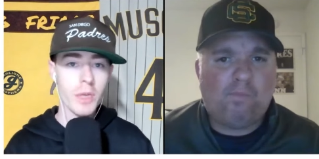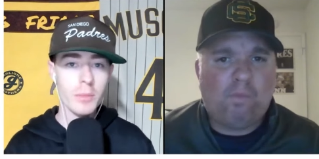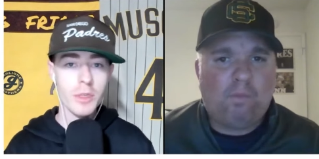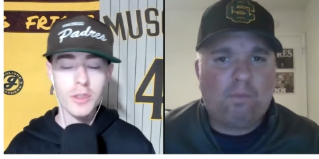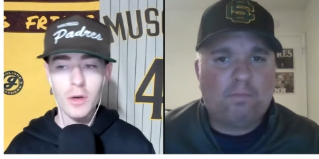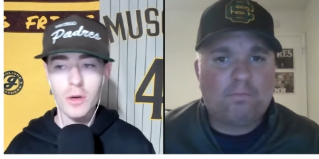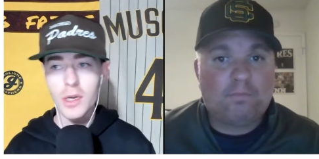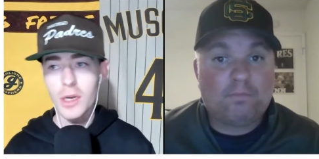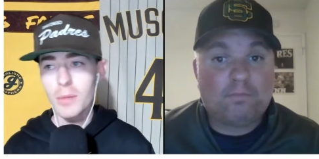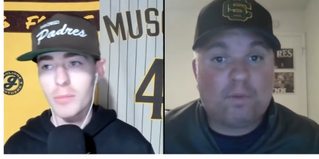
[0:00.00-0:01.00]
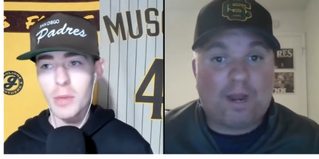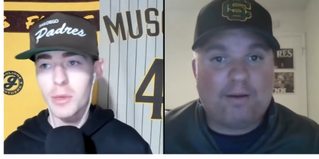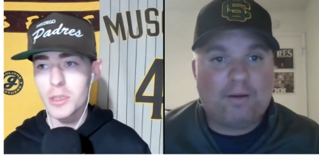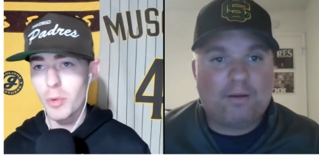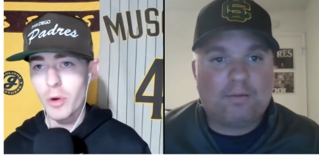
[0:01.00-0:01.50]
Speaker 1: them. And so maybe right.
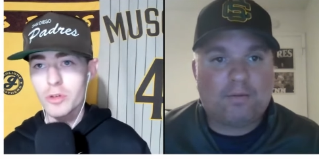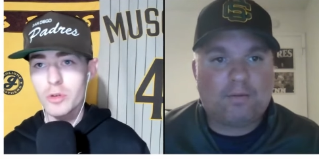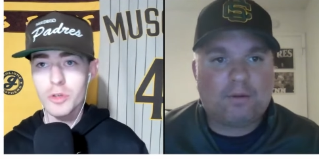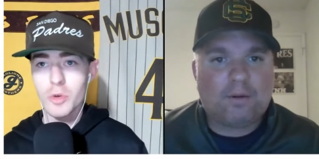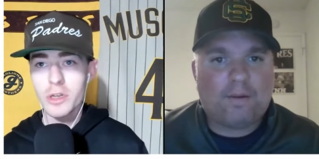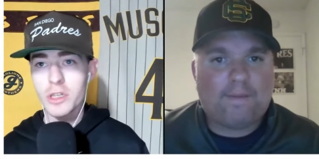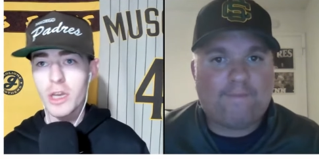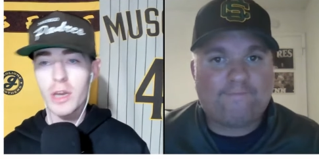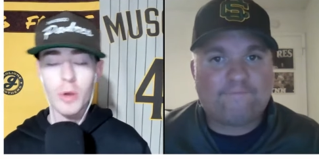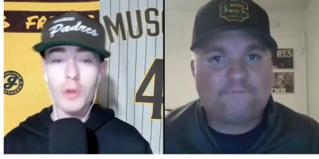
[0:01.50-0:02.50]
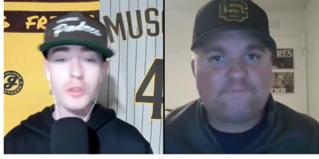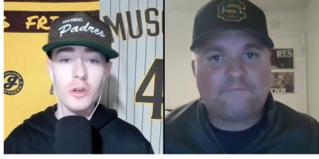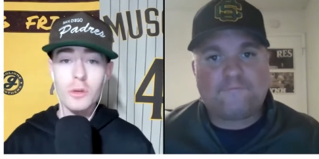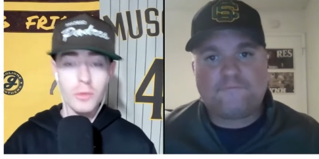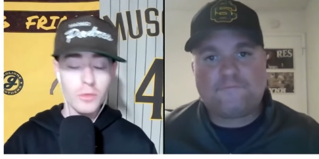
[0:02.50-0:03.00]
it's a personal choice thing, but
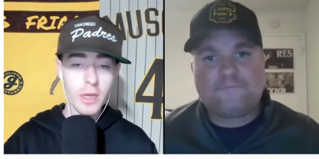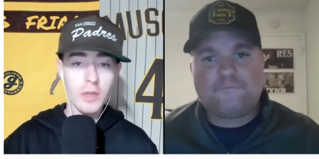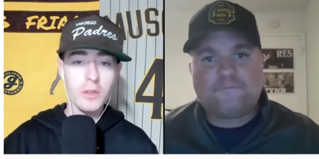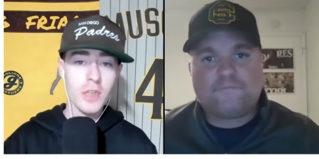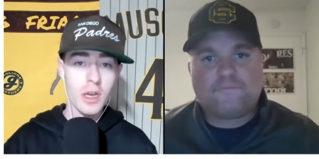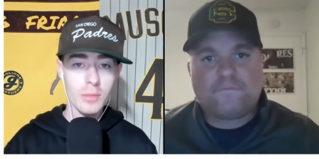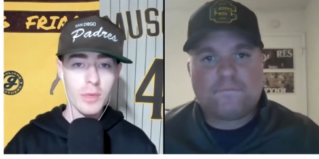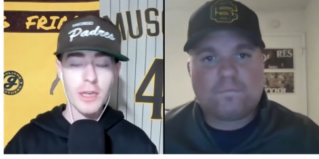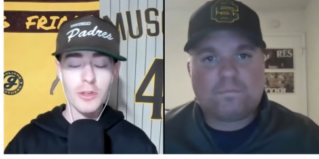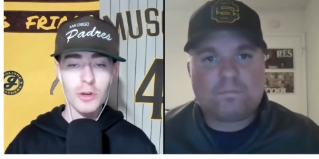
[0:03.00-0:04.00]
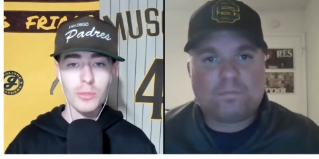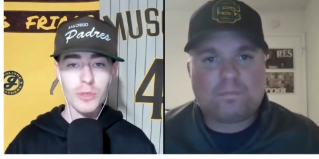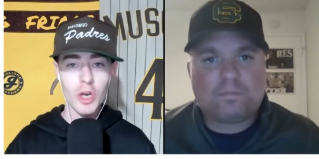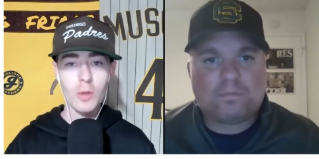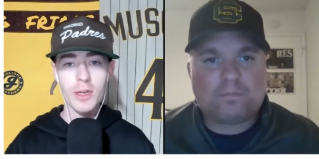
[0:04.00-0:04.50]
also, like you said, interim
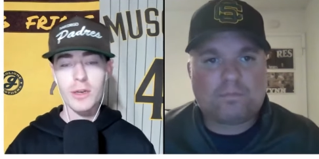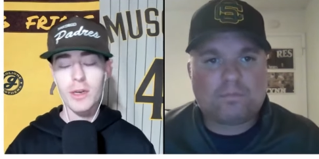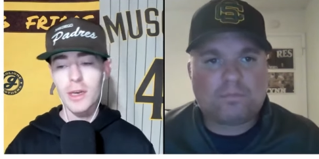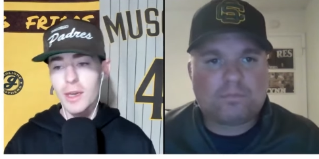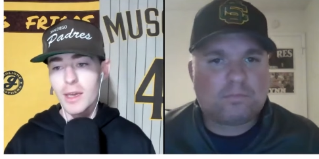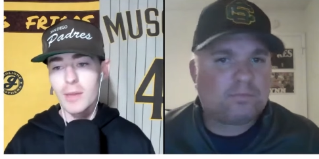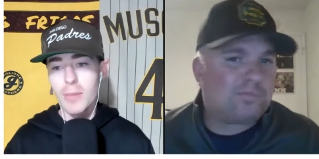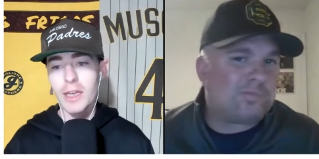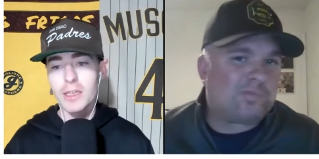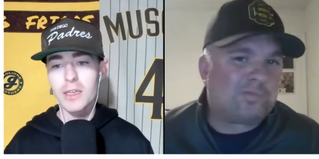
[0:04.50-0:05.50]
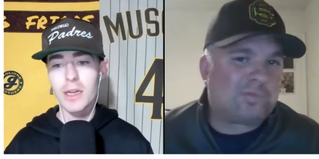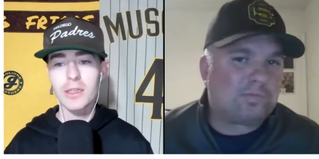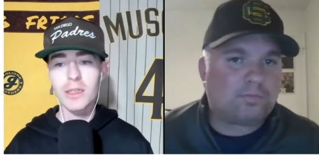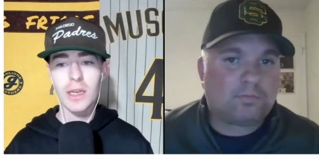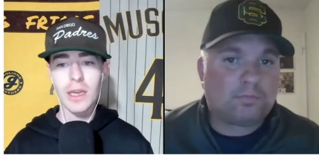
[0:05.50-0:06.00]
chairman, it makes
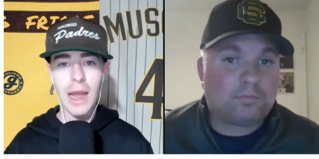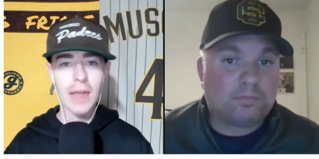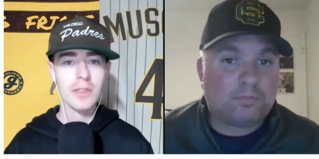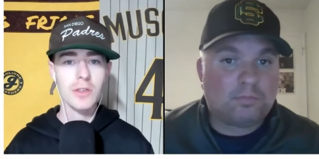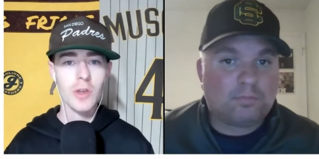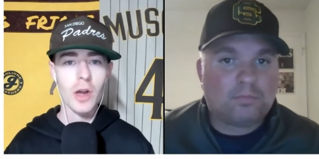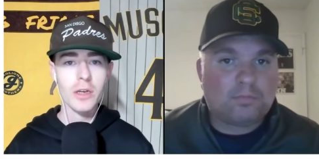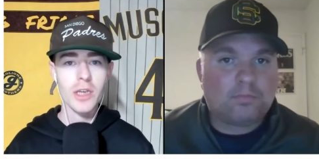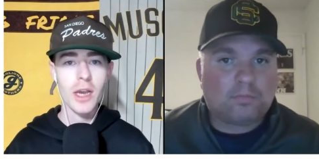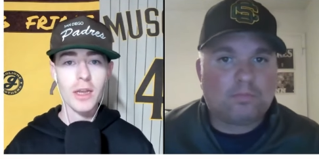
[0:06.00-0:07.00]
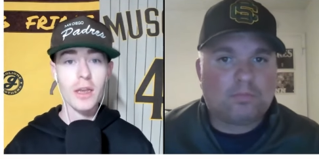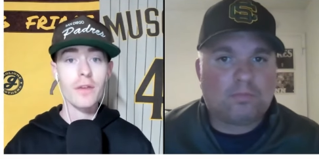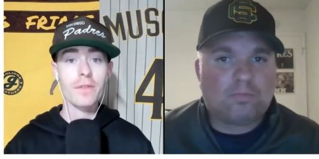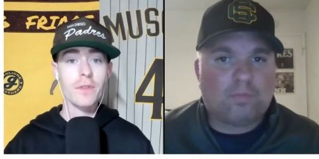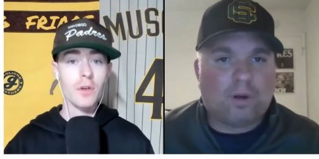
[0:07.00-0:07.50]
sense that he hasn't talked yet
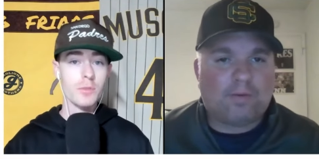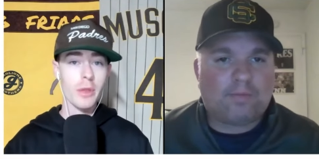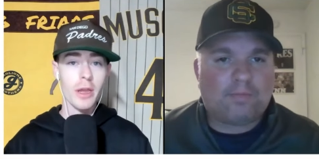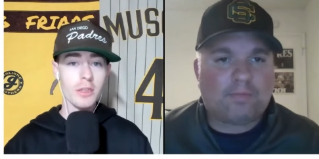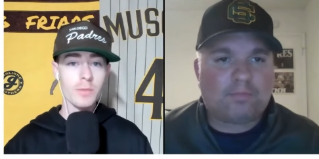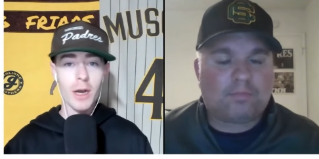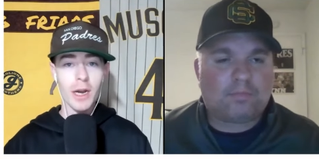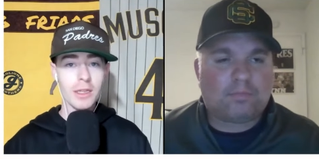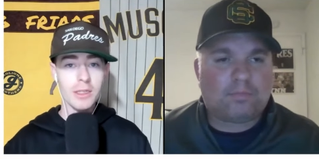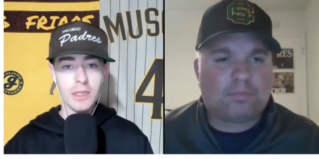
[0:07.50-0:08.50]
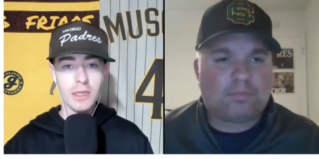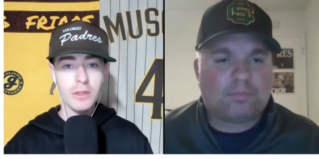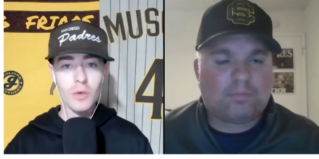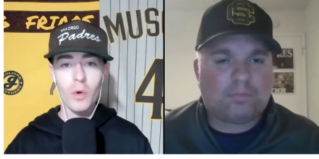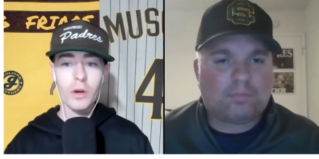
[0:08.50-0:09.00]
if there's right. plans behind the
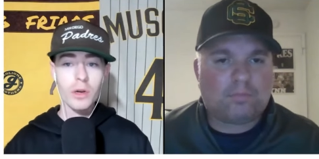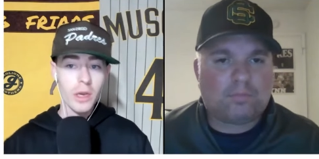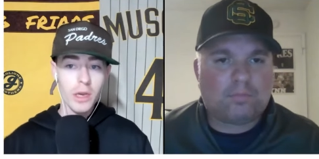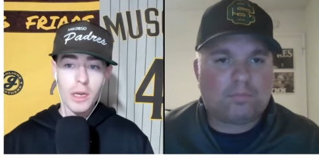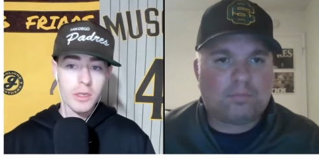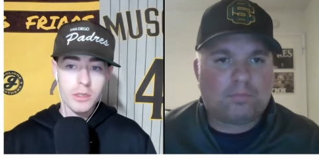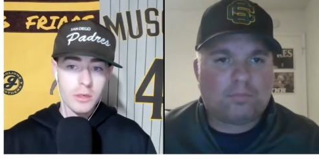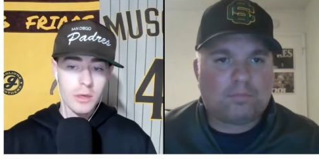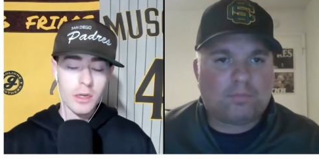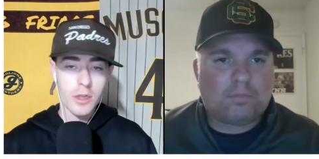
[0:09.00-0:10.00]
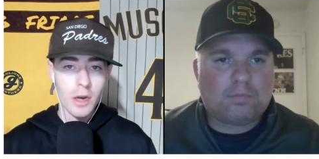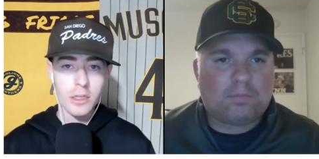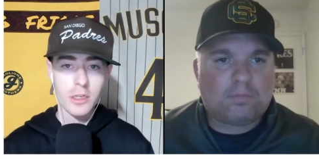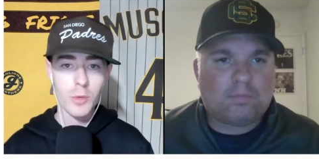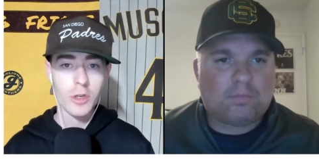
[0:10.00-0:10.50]
scenes, or he's just gonna talk
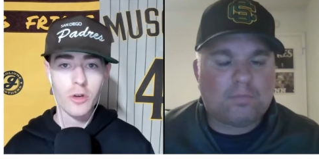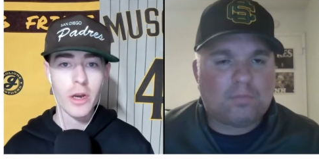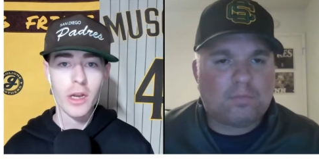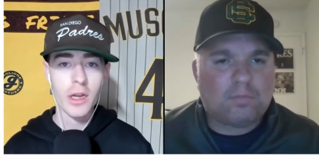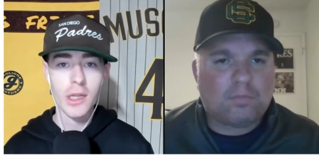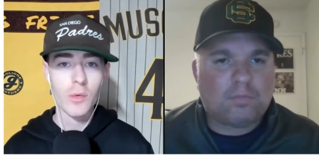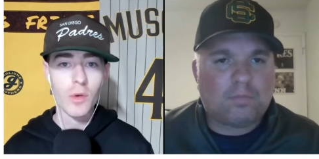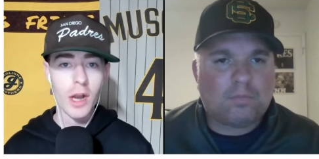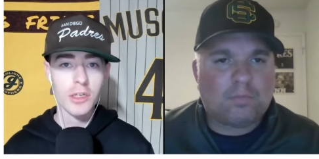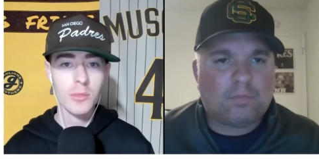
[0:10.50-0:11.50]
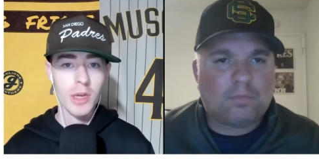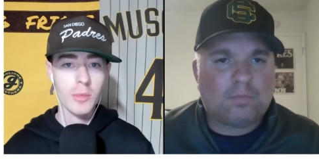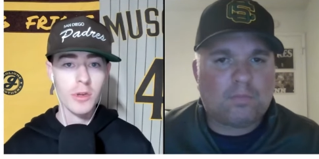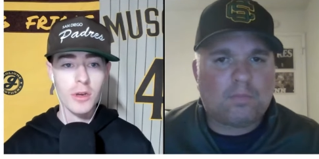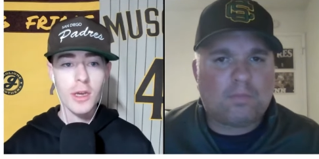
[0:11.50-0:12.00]
at spring training and then we'll actually be
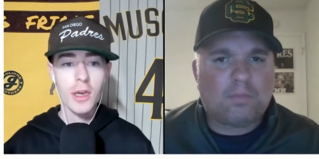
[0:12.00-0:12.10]
able to